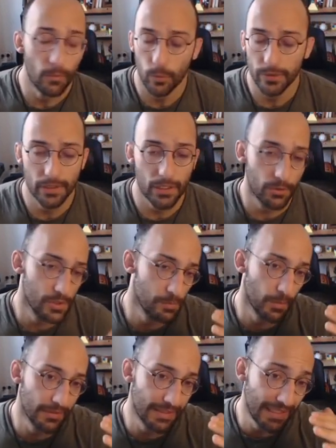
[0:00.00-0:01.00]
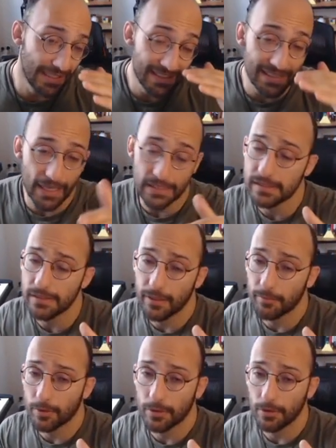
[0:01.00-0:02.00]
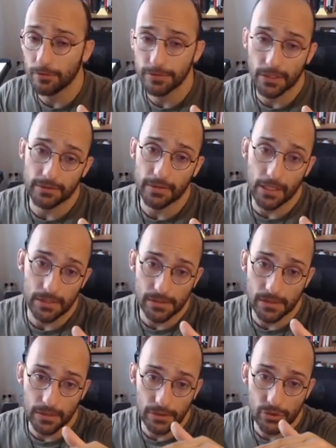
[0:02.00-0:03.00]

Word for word: with the corresponding index number of that task